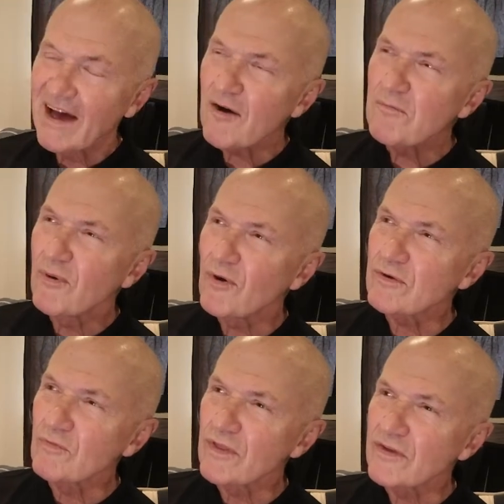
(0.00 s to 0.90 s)
How
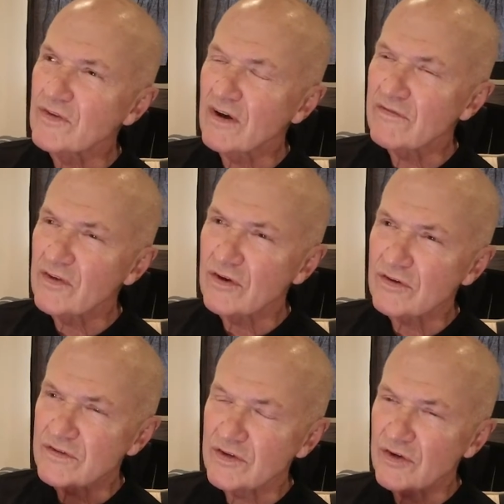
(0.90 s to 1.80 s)
important were the tough
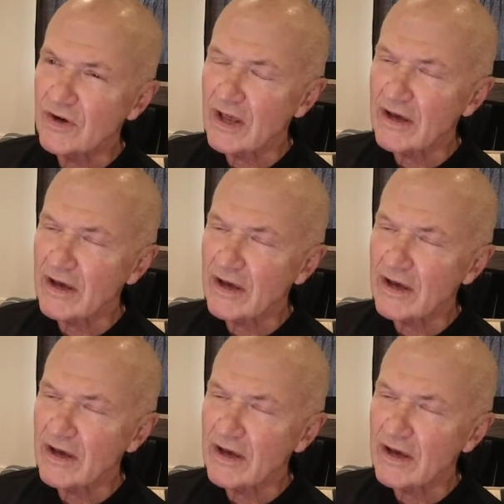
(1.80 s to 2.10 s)
years in your